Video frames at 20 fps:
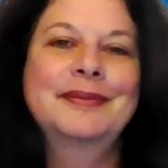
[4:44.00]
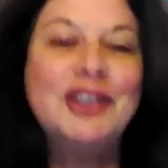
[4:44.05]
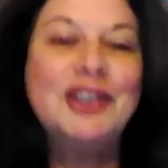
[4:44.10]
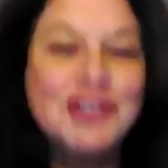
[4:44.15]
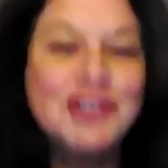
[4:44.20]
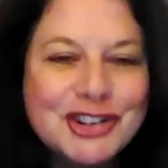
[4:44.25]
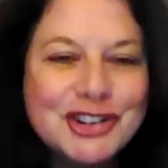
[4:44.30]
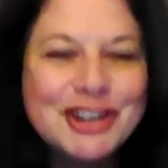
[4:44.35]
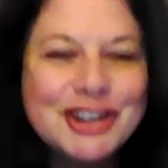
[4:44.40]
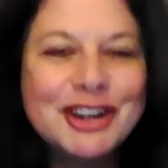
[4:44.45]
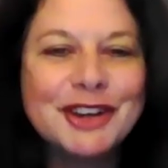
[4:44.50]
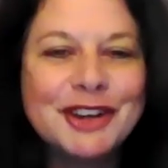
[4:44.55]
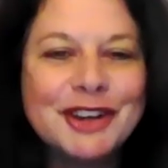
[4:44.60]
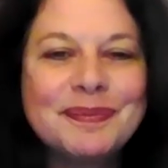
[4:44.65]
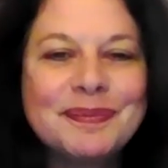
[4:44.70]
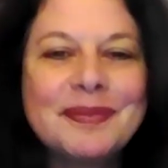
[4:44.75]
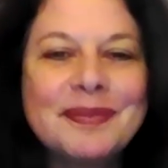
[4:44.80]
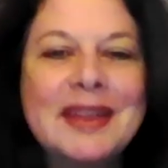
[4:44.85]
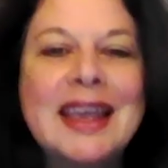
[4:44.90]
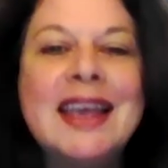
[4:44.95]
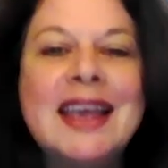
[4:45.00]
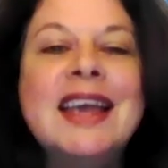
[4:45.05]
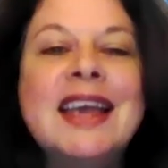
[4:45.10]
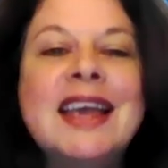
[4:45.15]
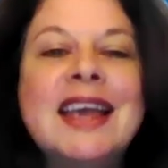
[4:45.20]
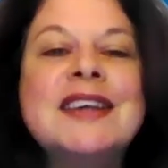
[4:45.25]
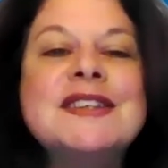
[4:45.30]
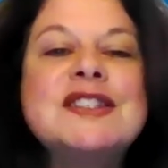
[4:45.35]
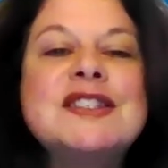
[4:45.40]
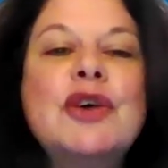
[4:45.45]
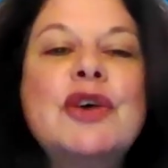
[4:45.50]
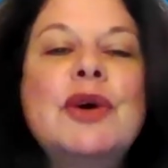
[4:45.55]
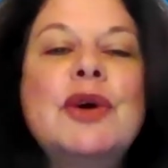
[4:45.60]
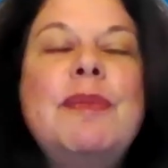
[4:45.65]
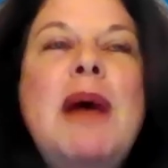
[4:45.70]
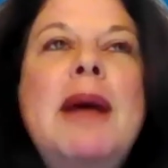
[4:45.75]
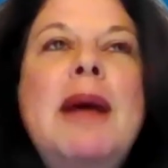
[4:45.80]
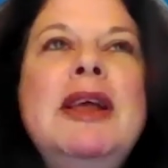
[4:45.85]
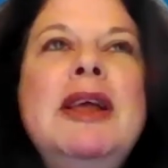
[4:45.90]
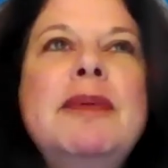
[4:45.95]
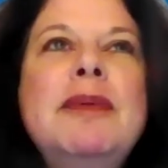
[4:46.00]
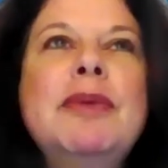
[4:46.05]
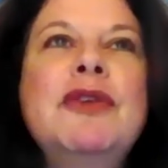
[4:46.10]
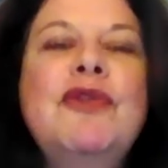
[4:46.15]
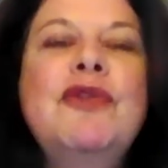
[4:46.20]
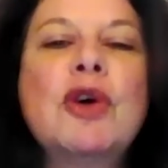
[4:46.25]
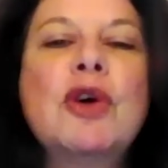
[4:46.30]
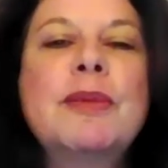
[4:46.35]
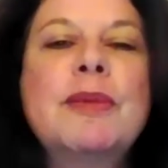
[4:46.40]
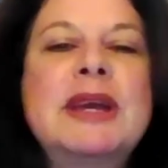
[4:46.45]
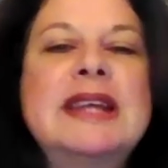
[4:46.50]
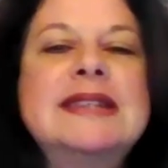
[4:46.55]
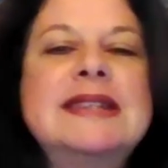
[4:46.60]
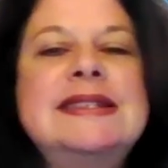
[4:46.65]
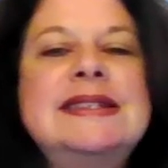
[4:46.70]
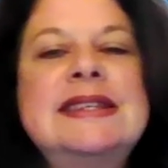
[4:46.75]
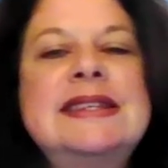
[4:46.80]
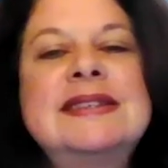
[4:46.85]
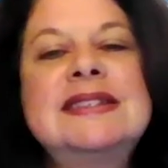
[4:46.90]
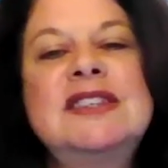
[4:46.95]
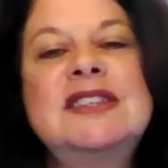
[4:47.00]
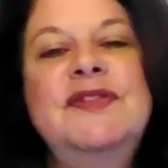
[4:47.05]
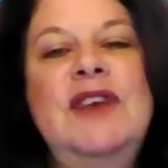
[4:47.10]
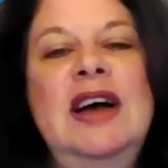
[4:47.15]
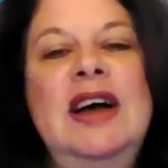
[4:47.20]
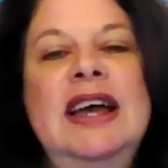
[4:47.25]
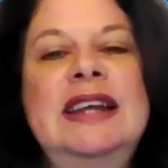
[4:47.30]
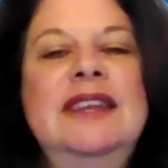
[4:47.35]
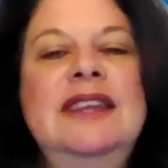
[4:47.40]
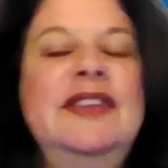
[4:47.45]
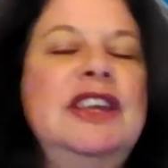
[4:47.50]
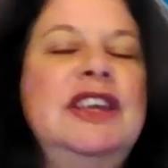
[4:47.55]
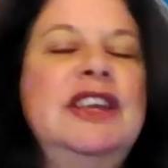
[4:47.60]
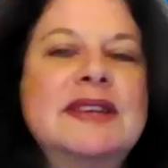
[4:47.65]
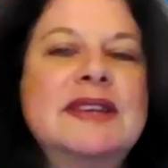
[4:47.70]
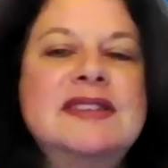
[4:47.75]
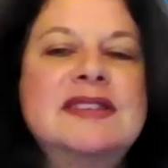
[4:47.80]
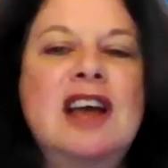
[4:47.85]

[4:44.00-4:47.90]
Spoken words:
Sure. So a public performance is defined in the U.S.